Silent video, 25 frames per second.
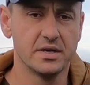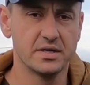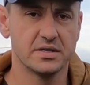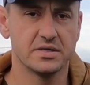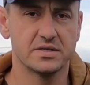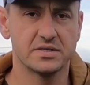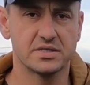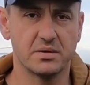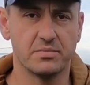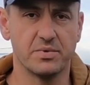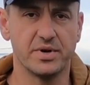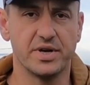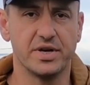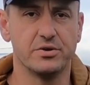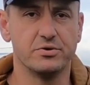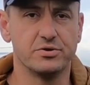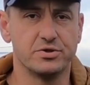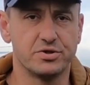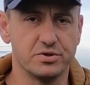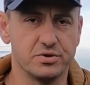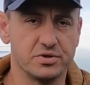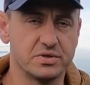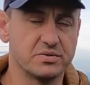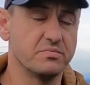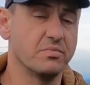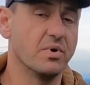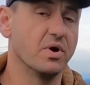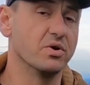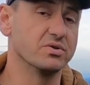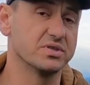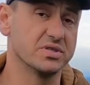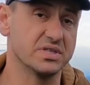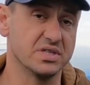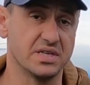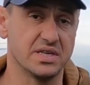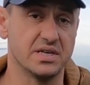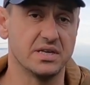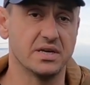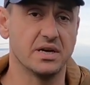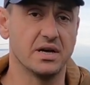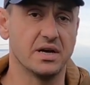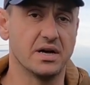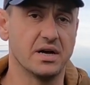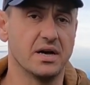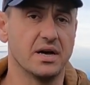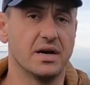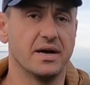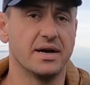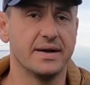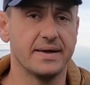somebody who shoots mostly
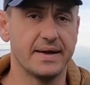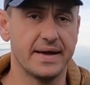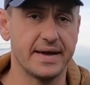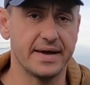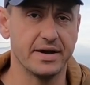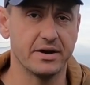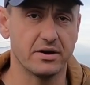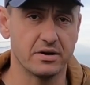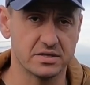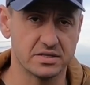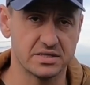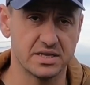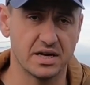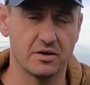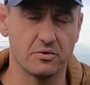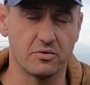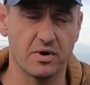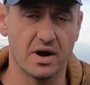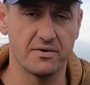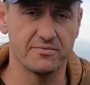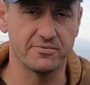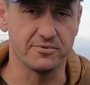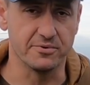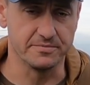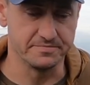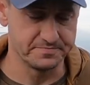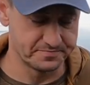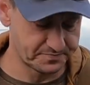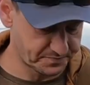AR style rifle.